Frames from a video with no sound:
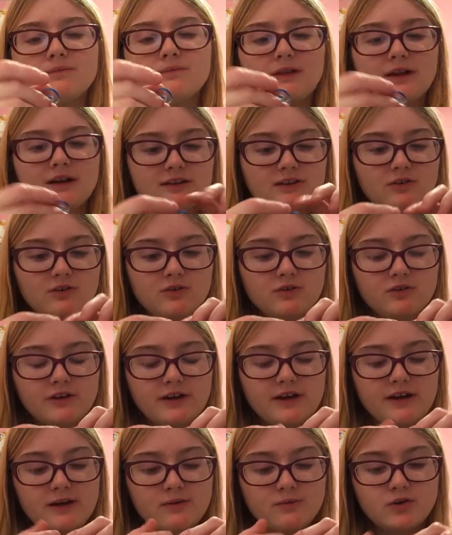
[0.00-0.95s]
blocking the whole
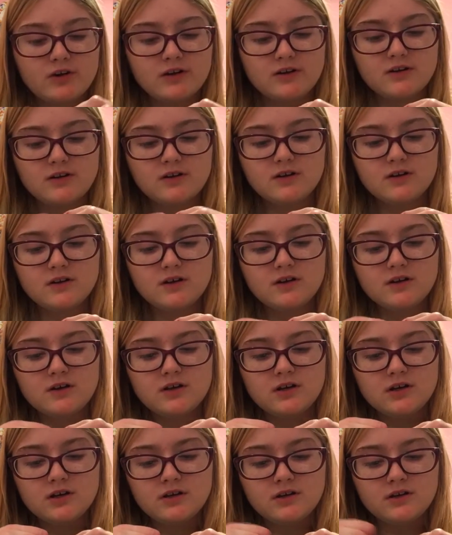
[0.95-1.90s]
camera
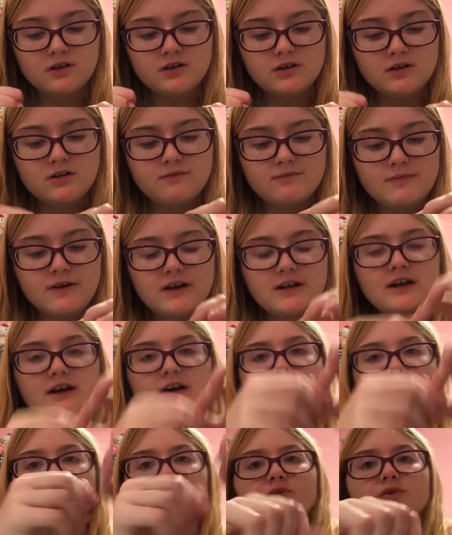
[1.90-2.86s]
made
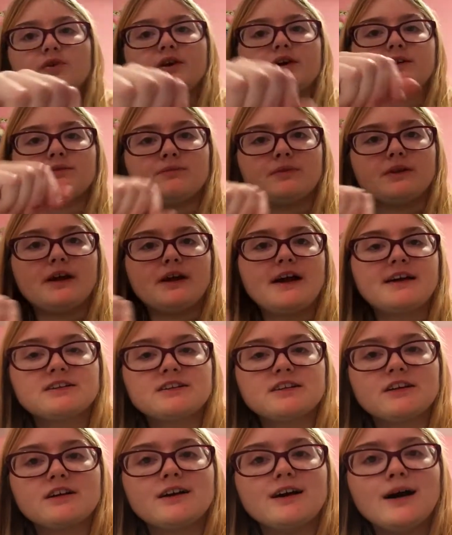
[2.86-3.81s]
out of freaking
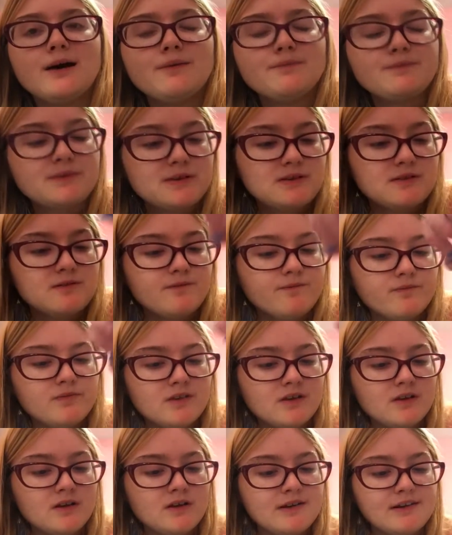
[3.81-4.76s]
plastic cups.
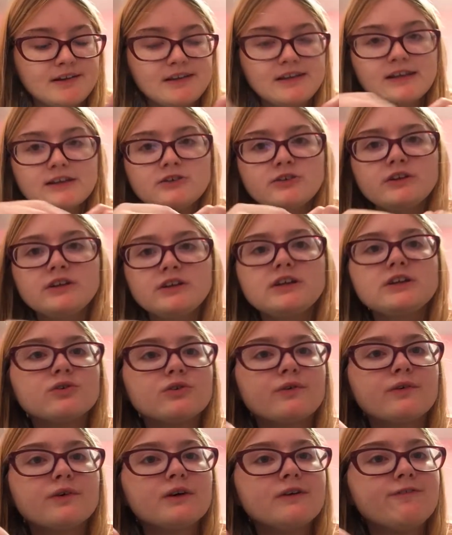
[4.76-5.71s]
It's literally,
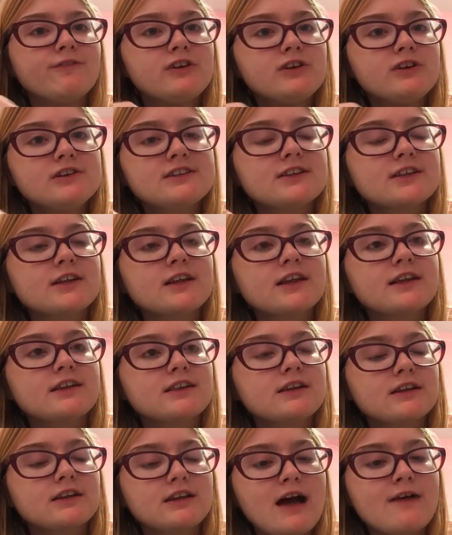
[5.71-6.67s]
you, if you just
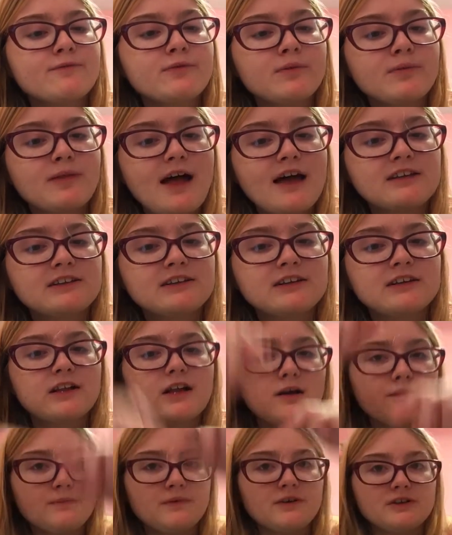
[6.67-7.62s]
slit the top of a plastic
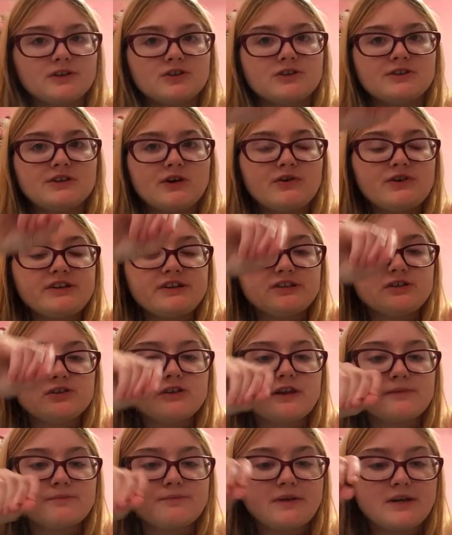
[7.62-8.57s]
cup, it's so easy to
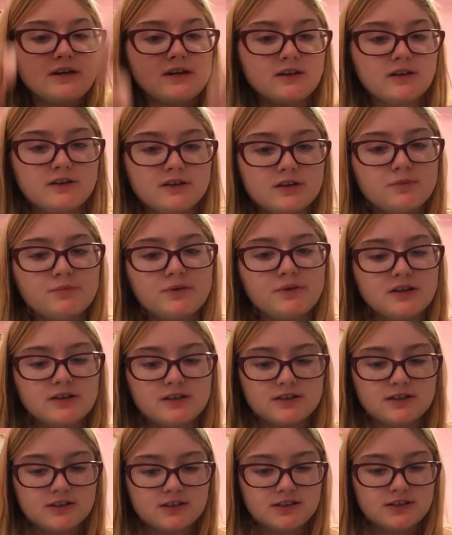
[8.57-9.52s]
like peel into
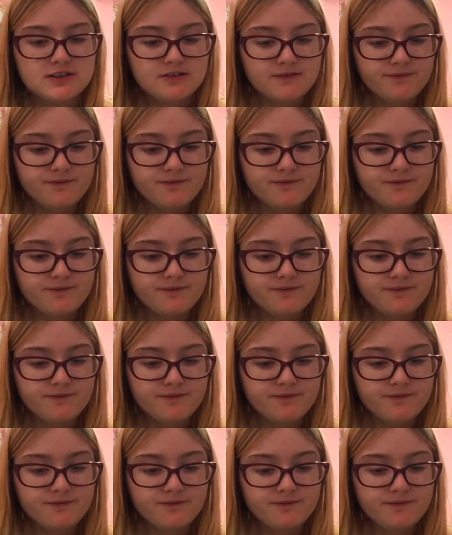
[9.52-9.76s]
pieces.